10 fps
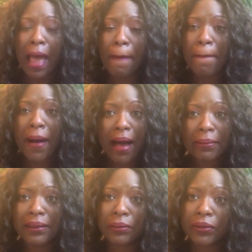and pop
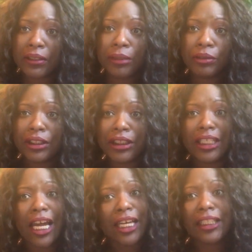some cream cheese
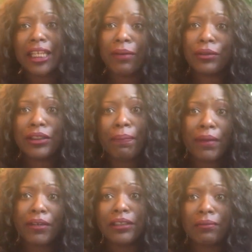and ate that with some
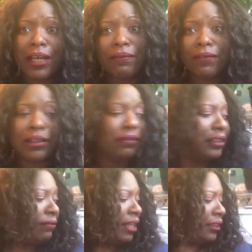berries right in front of
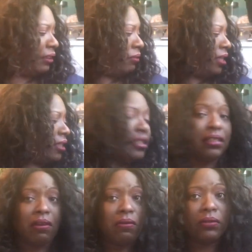his face so he can just
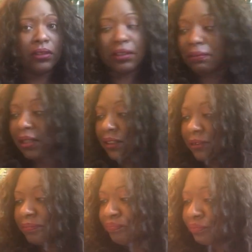go on someplace.
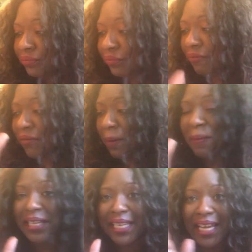
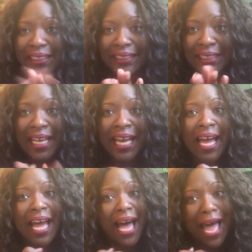But yes,
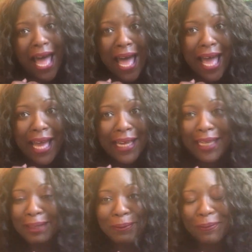I
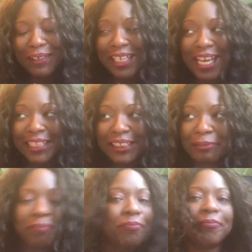am on vacation.